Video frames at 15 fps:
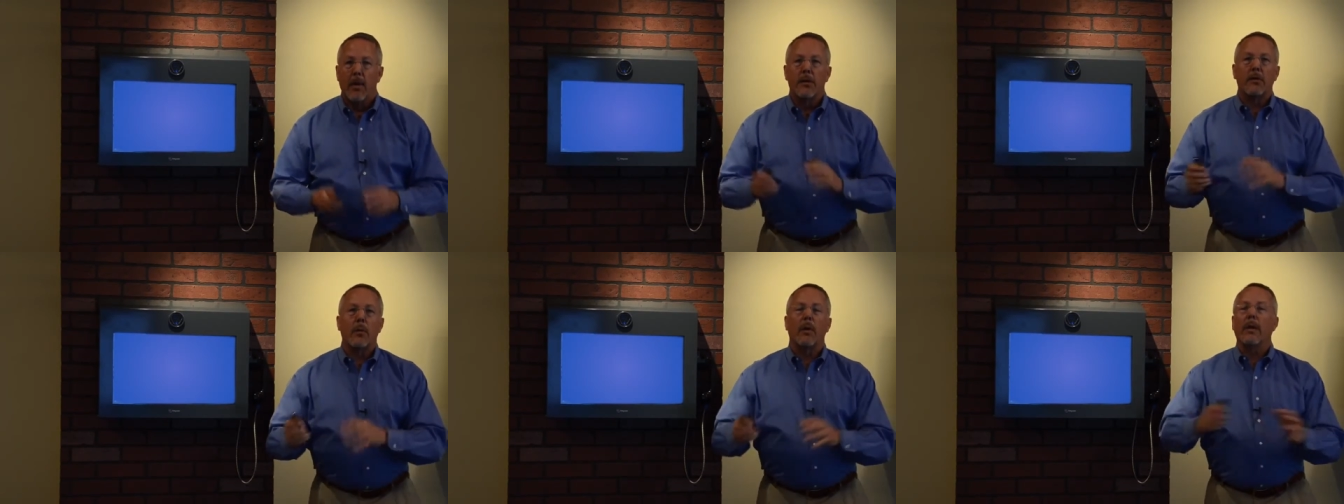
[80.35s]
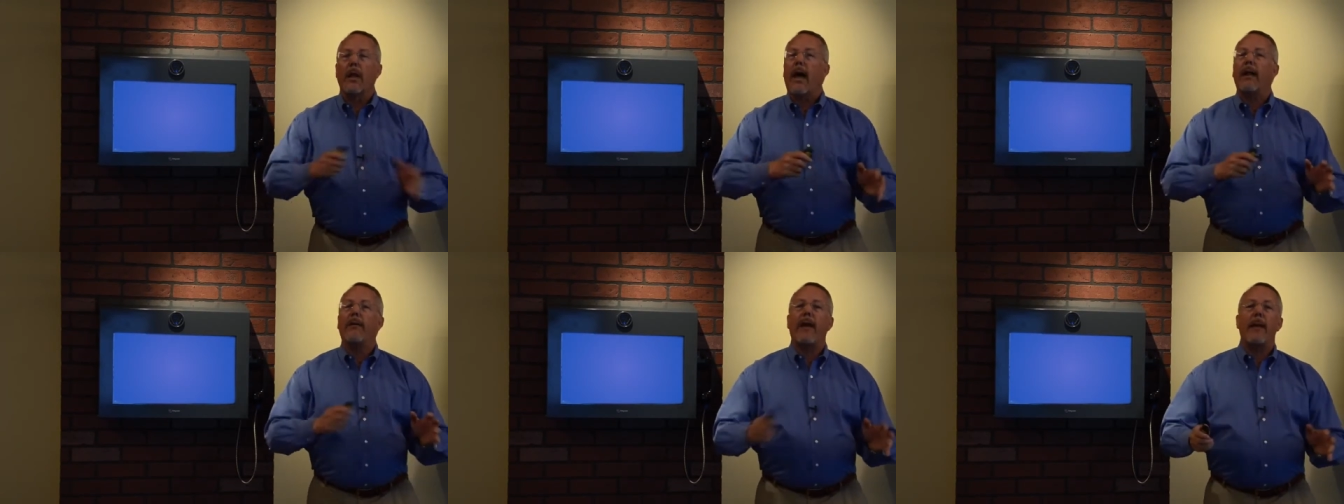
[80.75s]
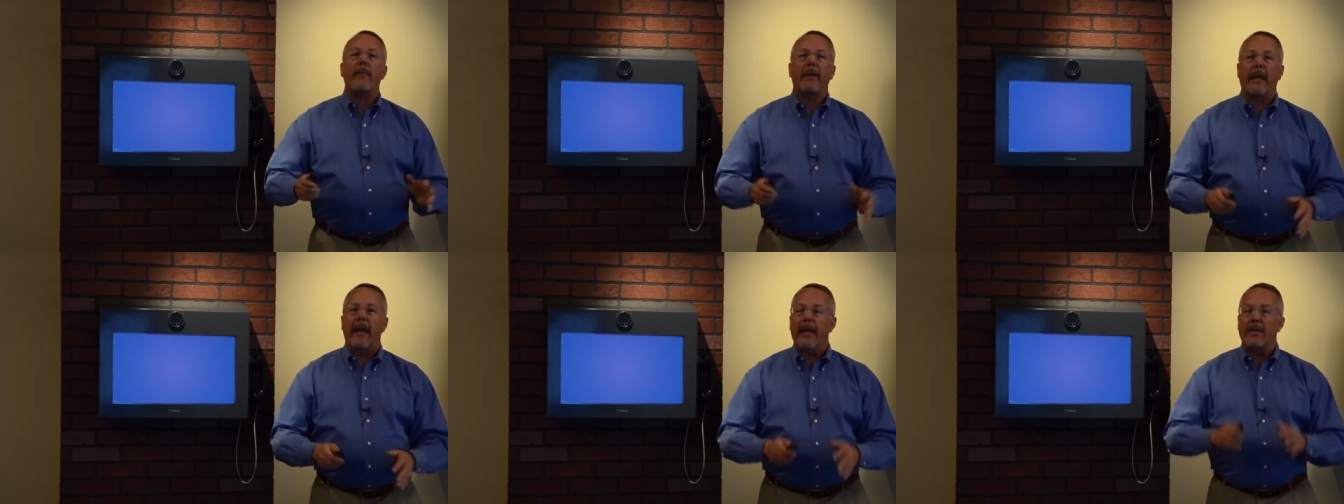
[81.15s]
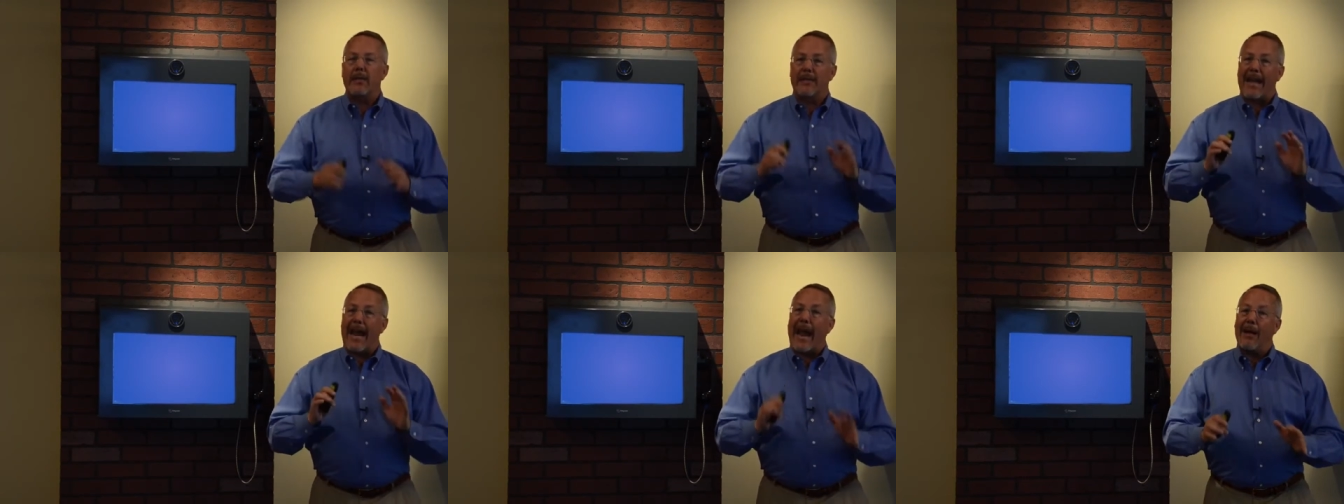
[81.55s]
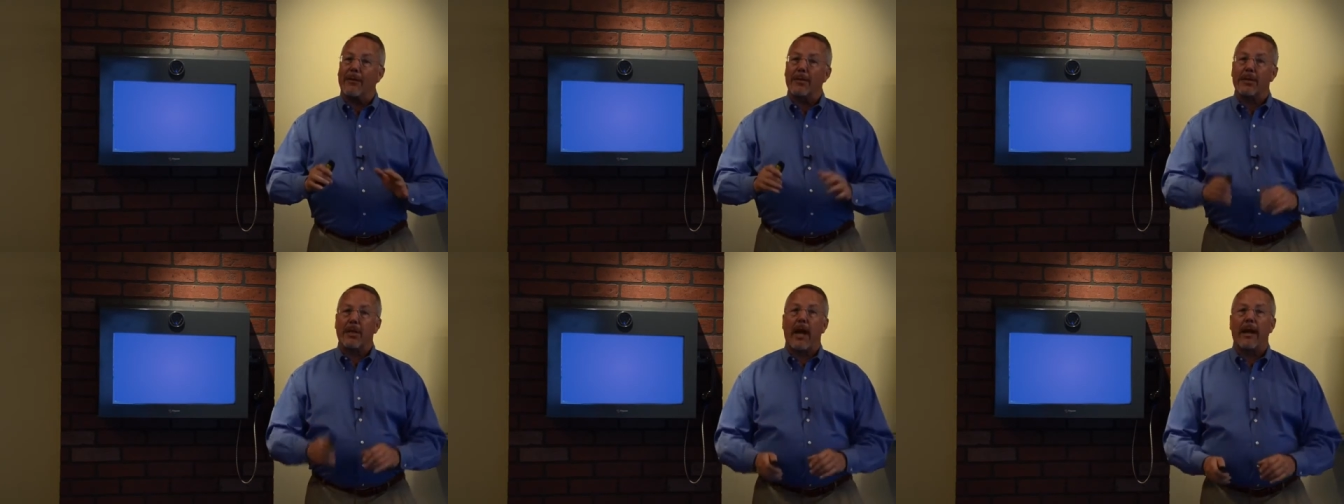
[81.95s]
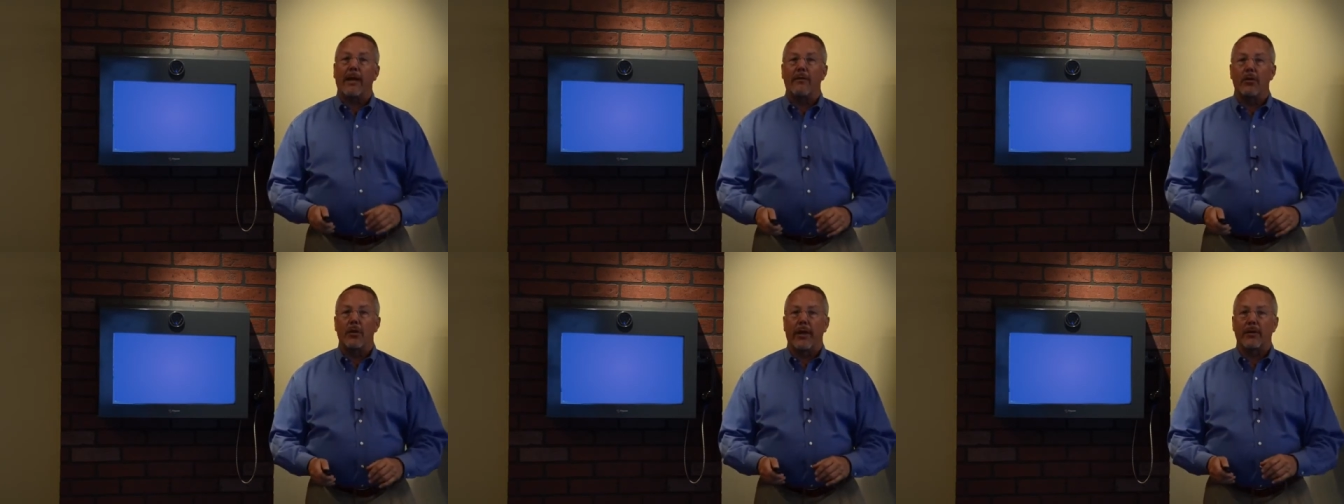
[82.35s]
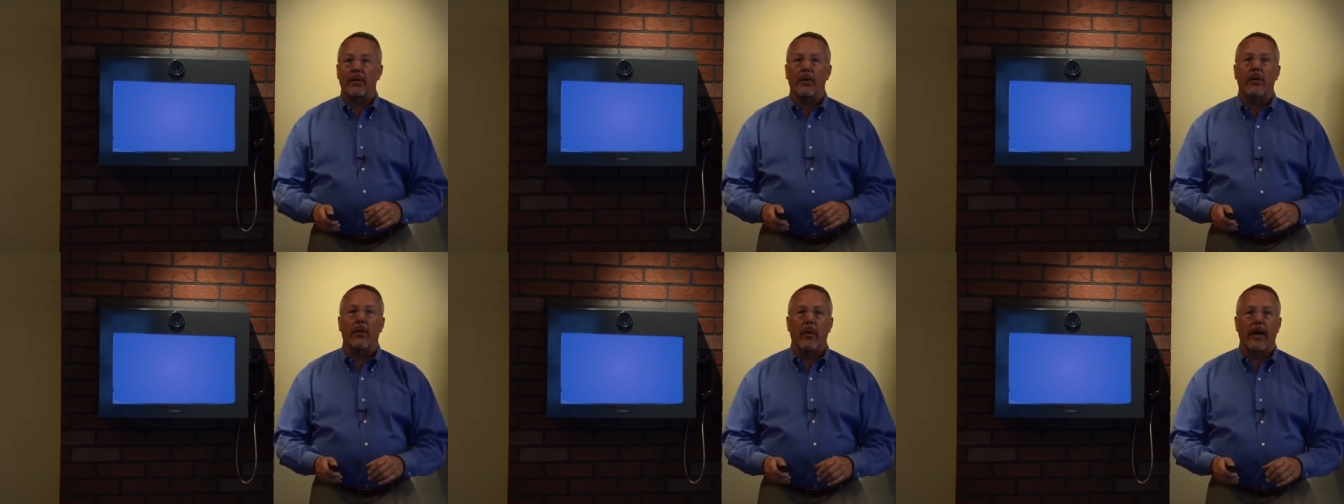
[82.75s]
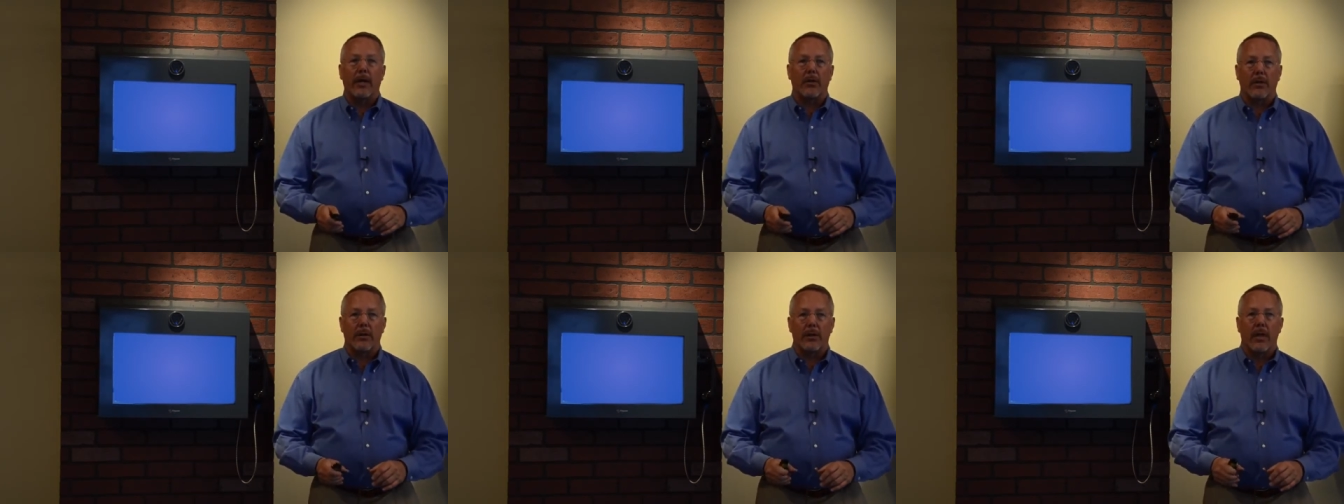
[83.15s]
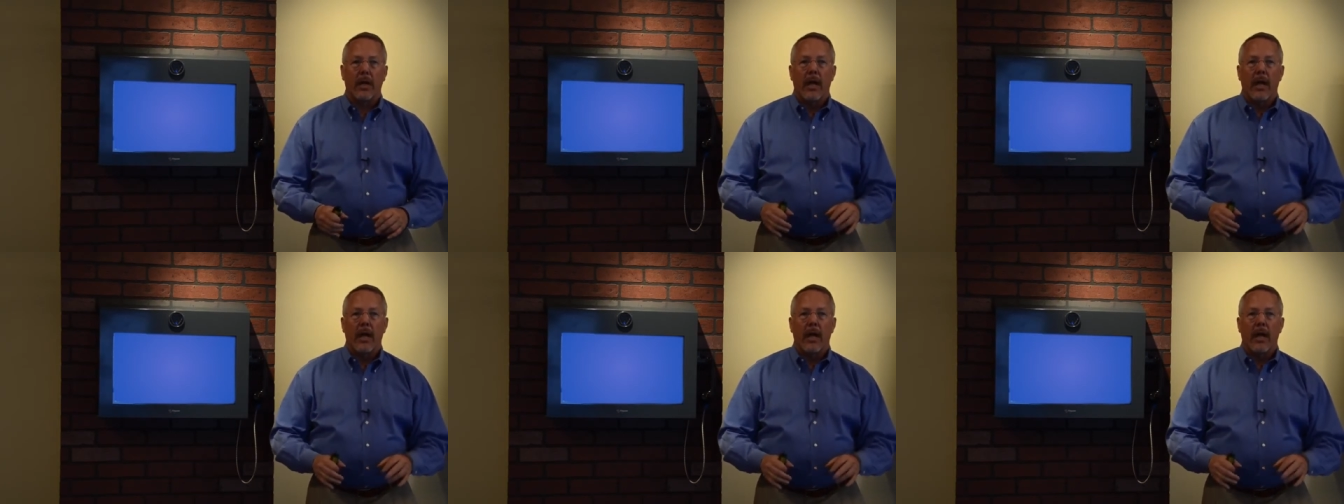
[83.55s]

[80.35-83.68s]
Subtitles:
So a lot of applications outside of just corrections.